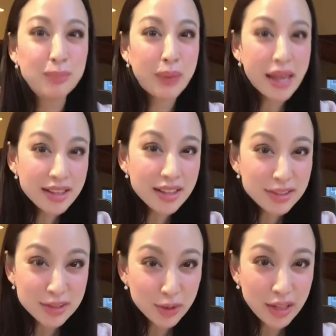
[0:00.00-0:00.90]
Baking
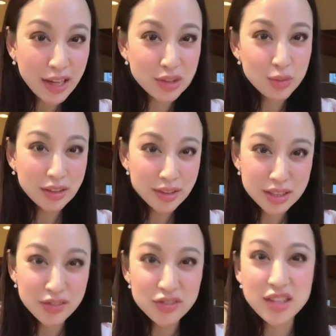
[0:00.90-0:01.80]
soda has a
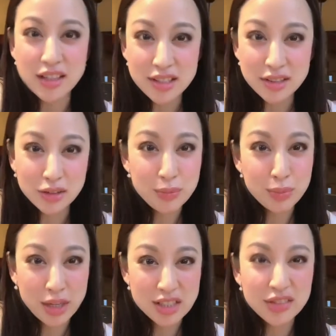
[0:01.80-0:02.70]
relative dentinal
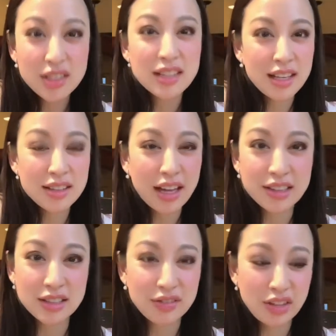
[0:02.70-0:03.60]
abrasiveness
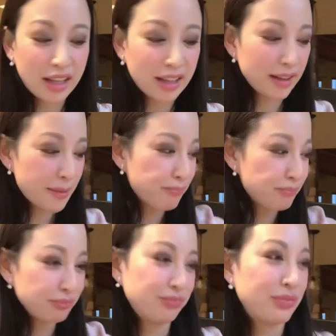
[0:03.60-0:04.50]
index of like
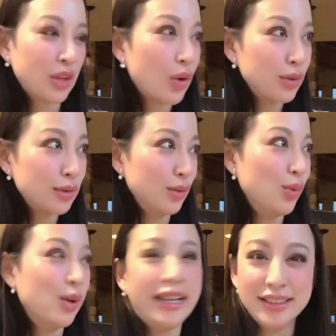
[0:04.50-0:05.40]

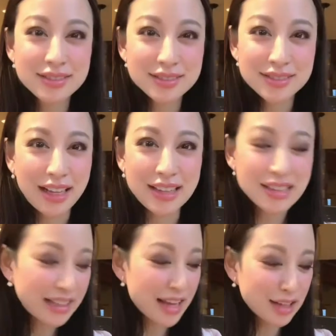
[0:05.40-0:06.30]
1. It's
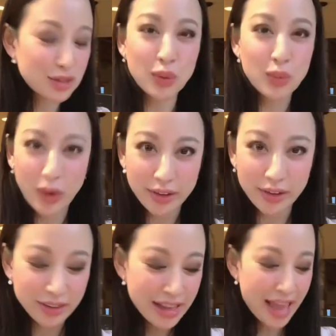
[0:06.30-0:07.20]
like next to
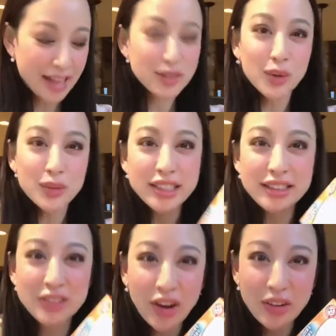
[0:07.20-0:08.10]
water, and it's only
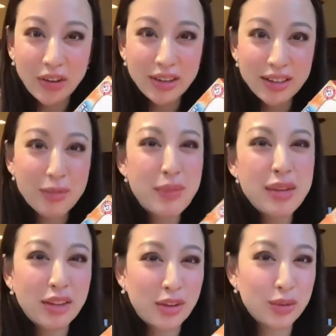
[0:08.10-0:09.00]
$1, or maybe
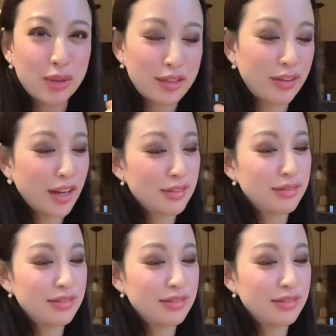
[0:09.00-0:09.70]
$1.25.